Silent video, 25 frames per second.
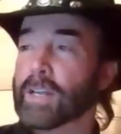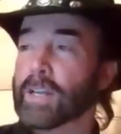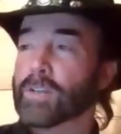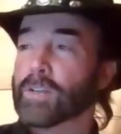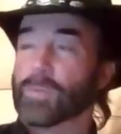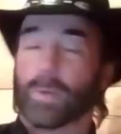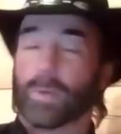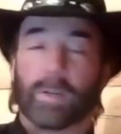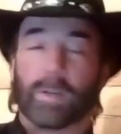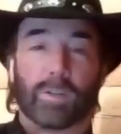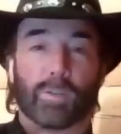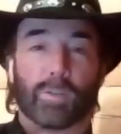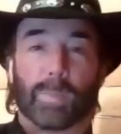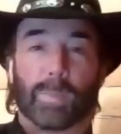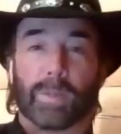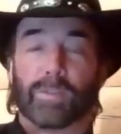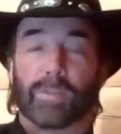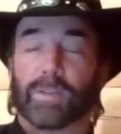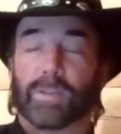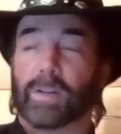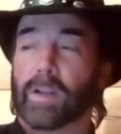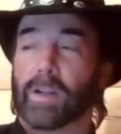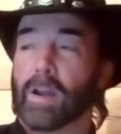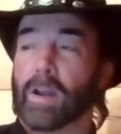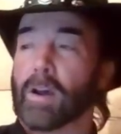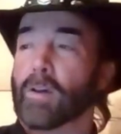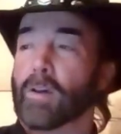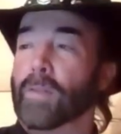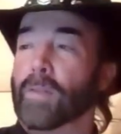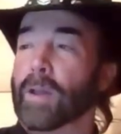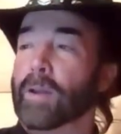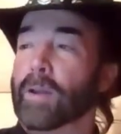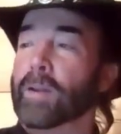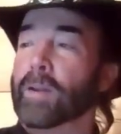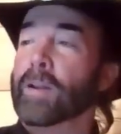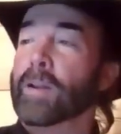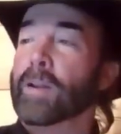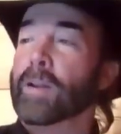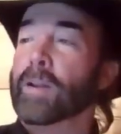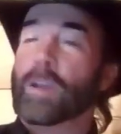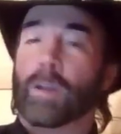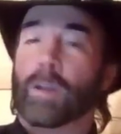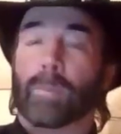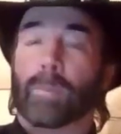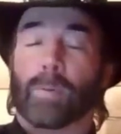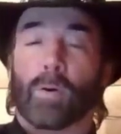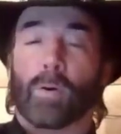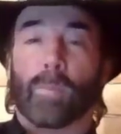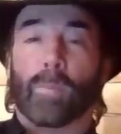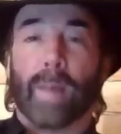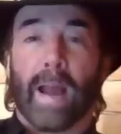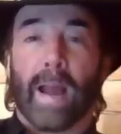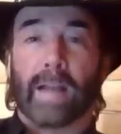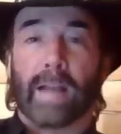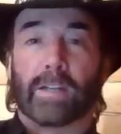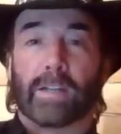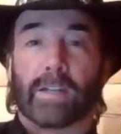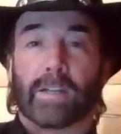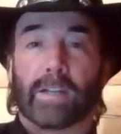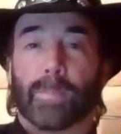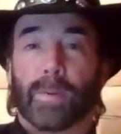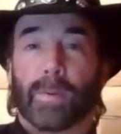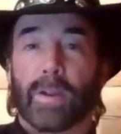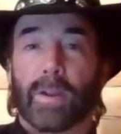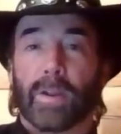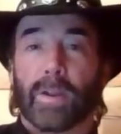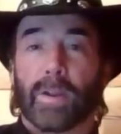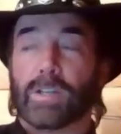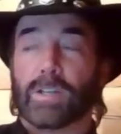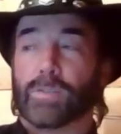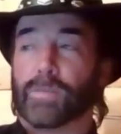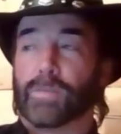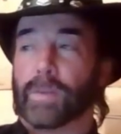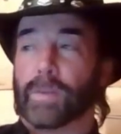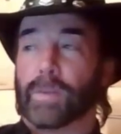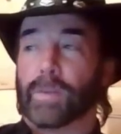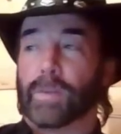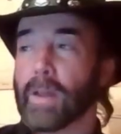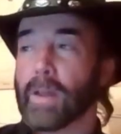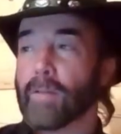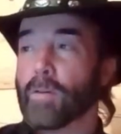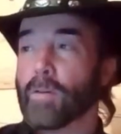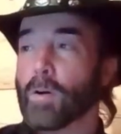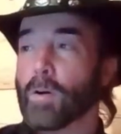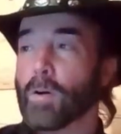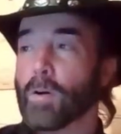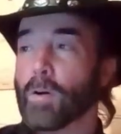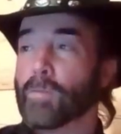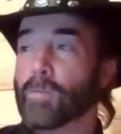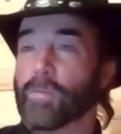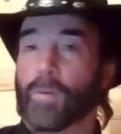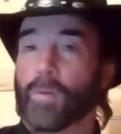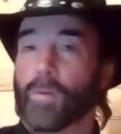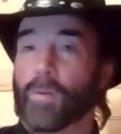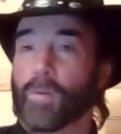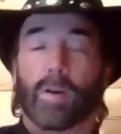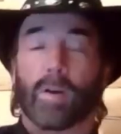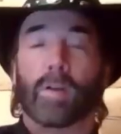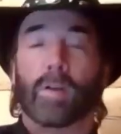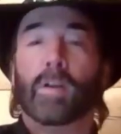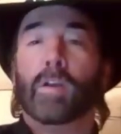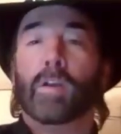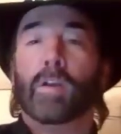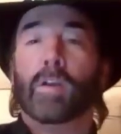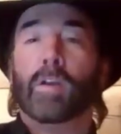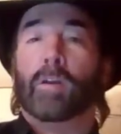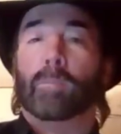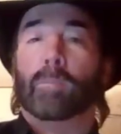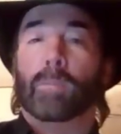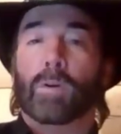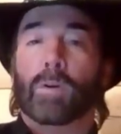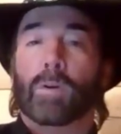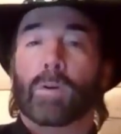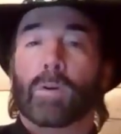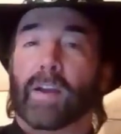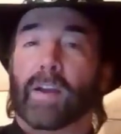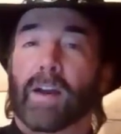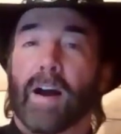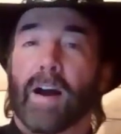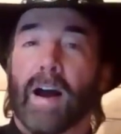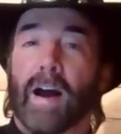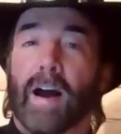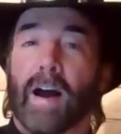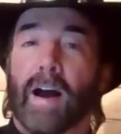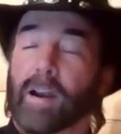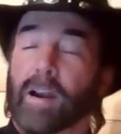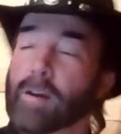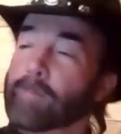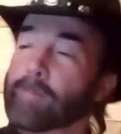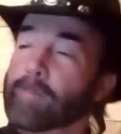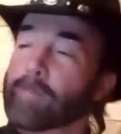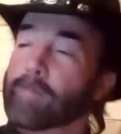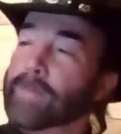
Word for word: That's where you're supposed to go, that you pull back to the previous fib level before moving higher.